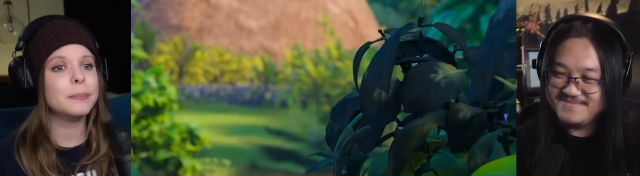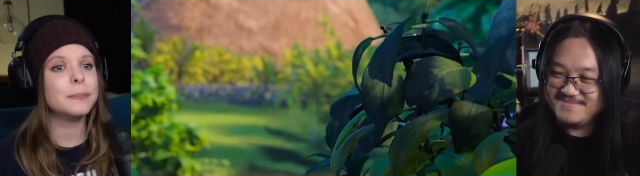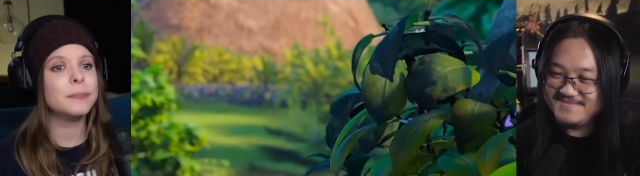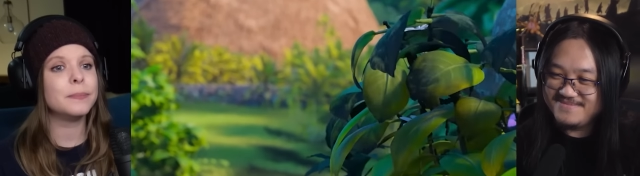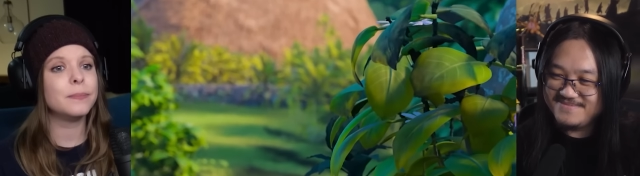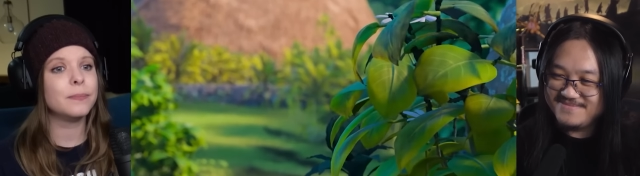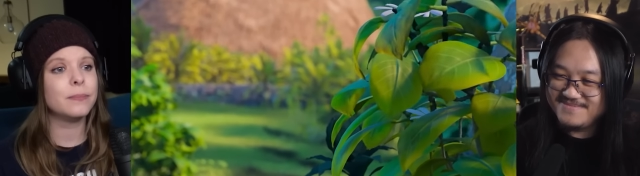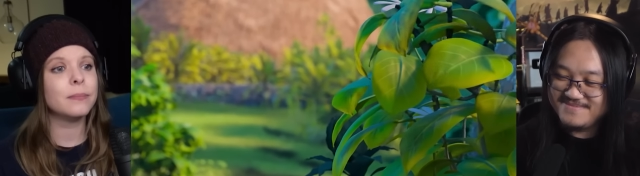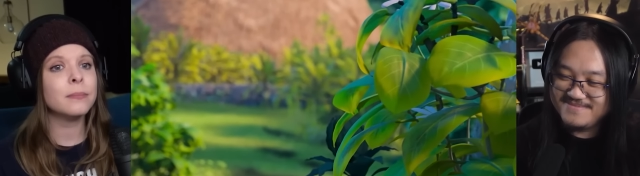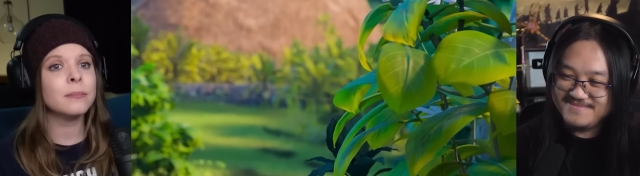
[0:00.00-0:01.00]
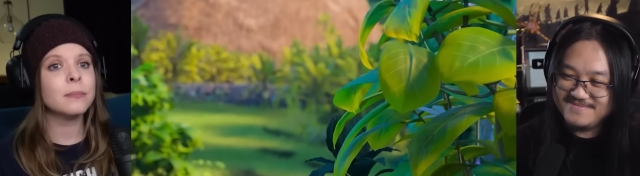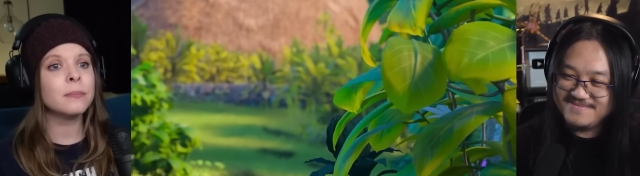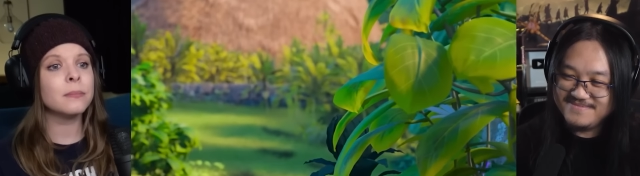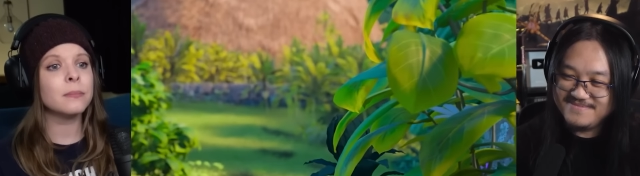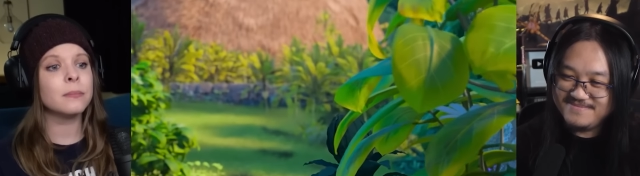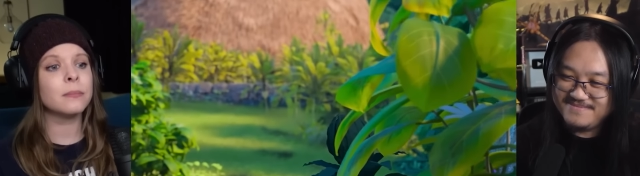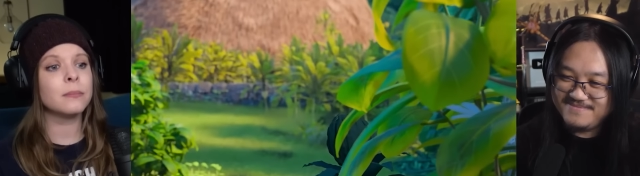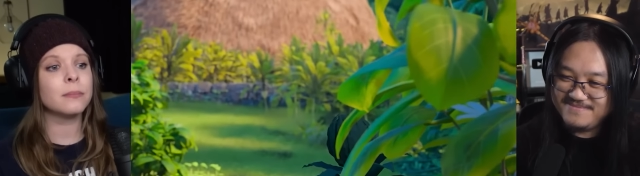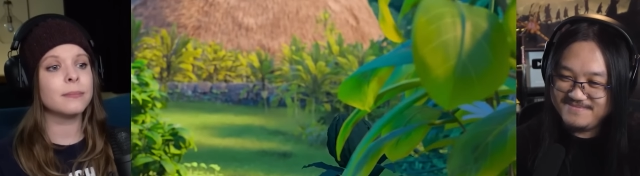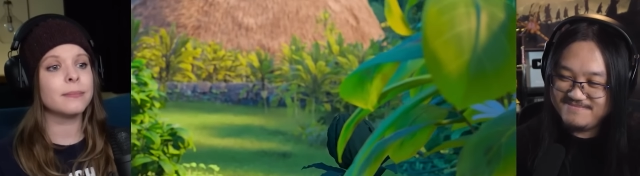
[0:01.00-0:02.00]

No one is speaking in this clip.